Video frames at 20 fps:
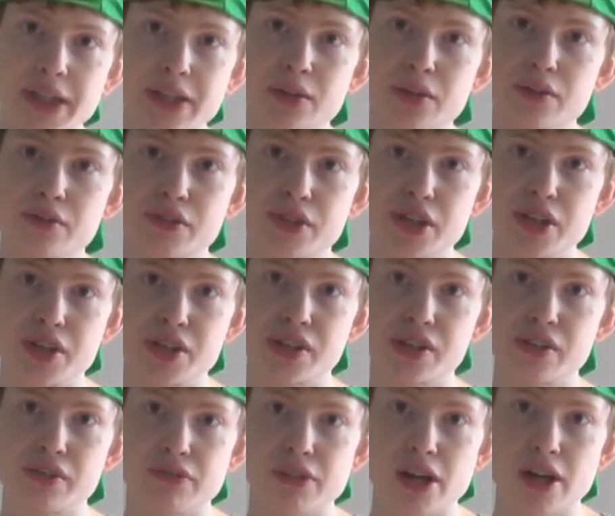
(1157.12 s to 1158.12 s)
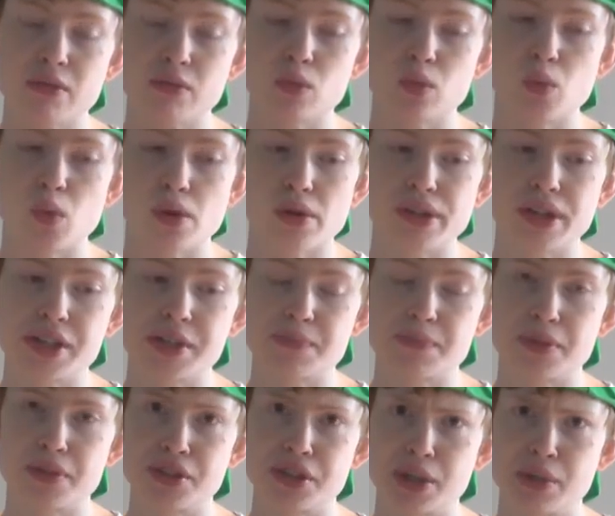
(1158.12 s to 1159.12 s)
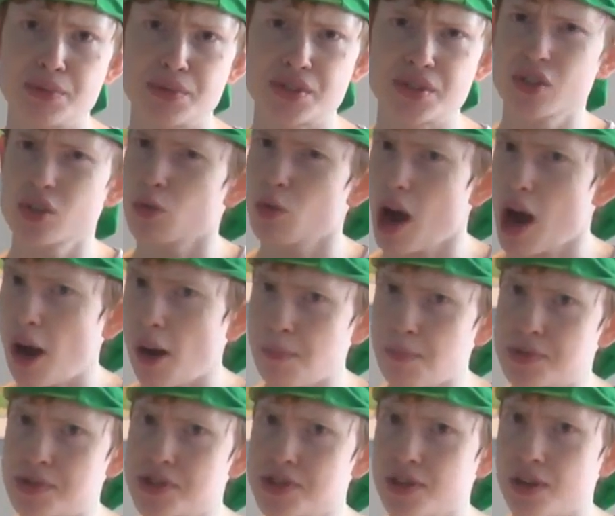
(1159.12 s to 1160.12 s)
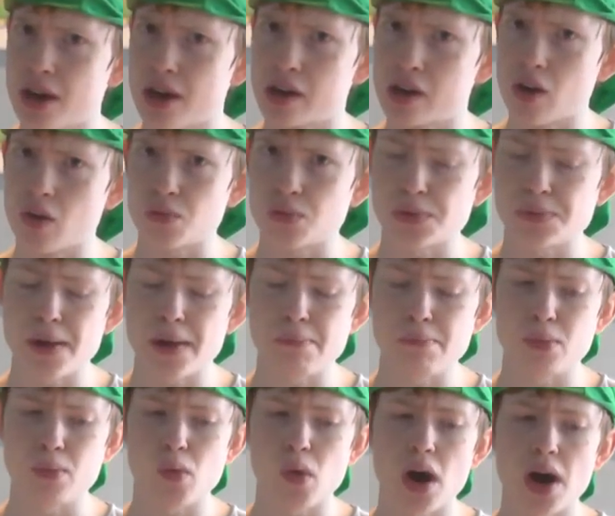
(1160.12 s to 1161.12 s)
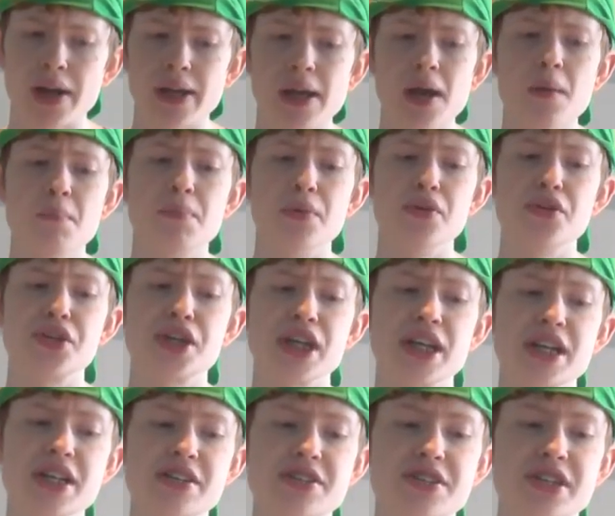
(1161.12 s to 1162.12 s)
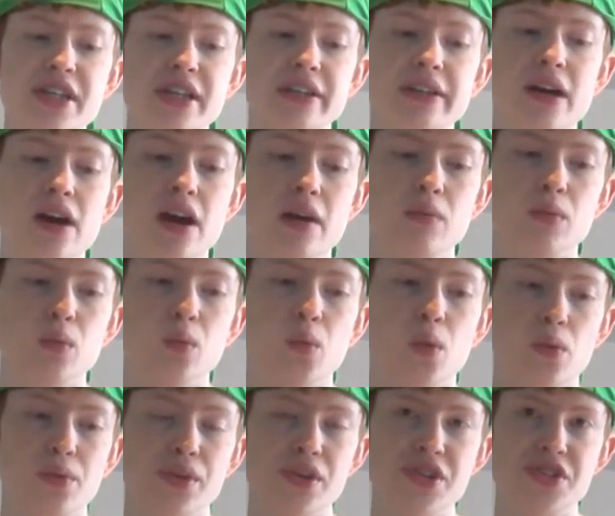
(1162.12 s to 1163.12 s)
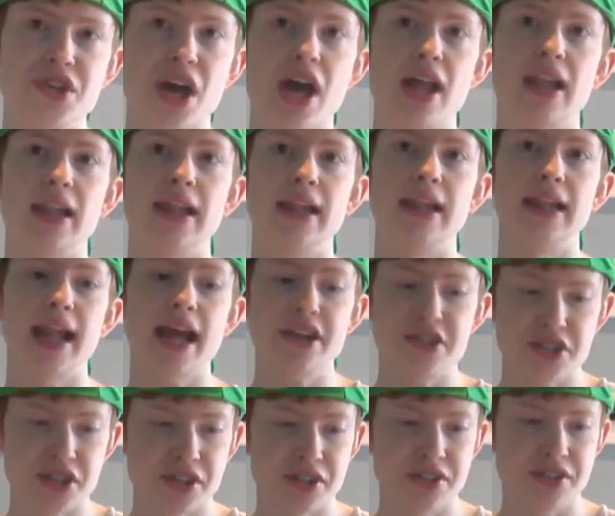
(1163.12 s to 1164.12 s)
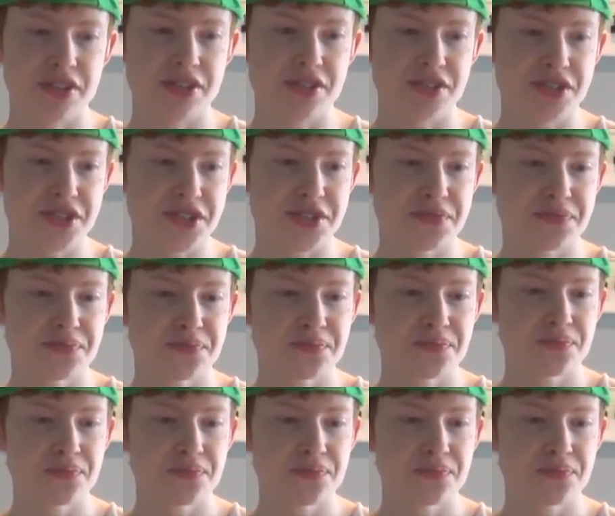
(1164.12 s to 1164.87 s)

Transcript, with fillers: U version of Hyrule Warriors, but she was scrapped. I can't remember why, but she is in Hyrule Warriors Legends.